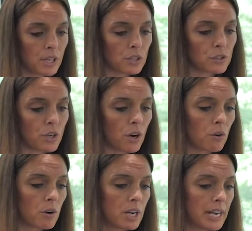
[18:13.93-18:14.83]

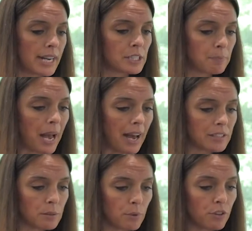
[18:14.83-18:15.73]
So it's
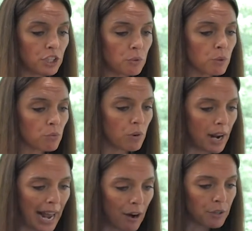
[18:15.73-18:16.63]
possible that you would
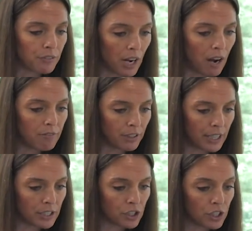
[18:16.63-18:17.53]
run out of
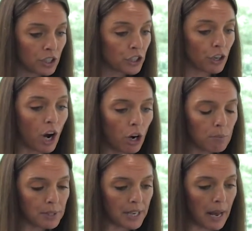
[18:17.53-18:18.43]
coverage, your
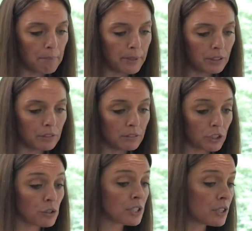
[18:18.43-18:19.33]
home's not built,
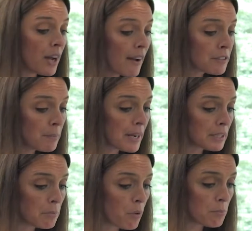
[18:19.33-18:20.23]
you still have to make
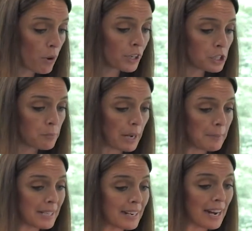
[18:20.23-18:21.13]
the mortgage
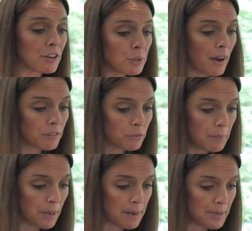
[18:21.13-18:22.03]
payment, and now you have a
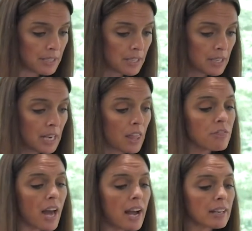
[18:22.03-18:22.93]
rent payment.
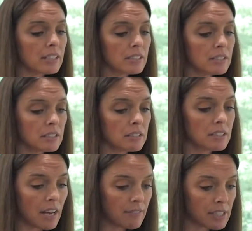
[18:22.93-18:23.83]
That can
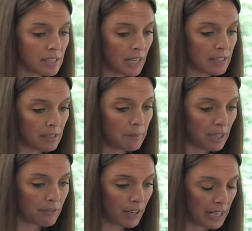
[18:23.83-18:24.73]
devastate
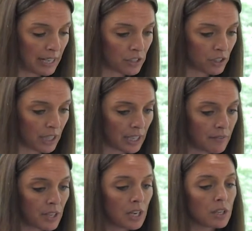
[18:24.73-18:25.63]
somebody financially.
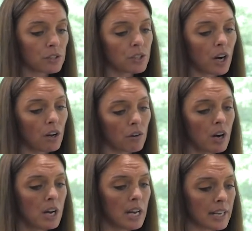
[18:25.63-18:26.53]

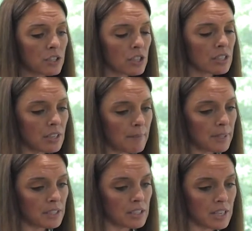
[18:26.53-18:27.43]
So it's just
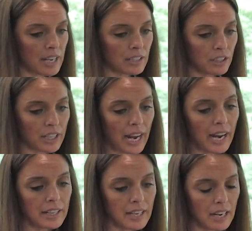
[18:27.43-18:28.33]
something to take a look
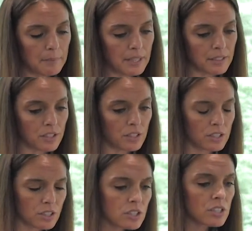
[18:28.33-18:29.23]
at and to
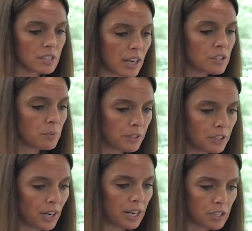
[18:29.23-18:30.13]
discuss with
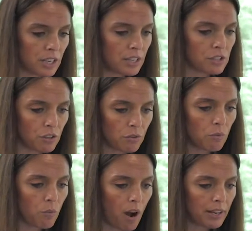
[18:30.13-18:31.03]
your agent as you're
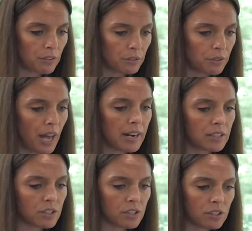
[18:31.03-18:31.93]
walking through that,
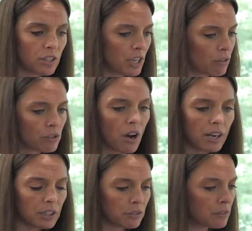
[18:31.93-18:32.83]
and just,
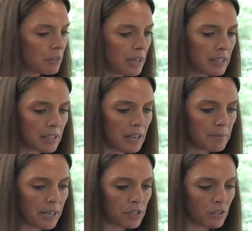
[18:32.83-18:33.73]
talk it through and
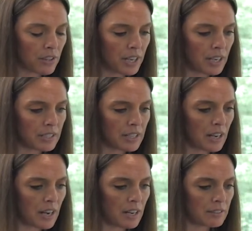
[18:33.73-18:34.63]
make sure that it,
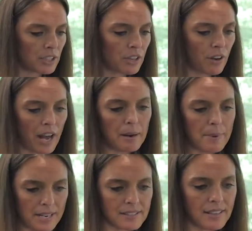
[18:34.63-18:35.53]
kind of
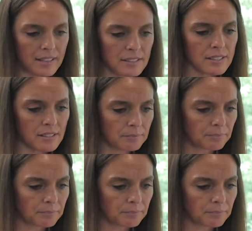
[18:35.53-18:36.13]
makes sense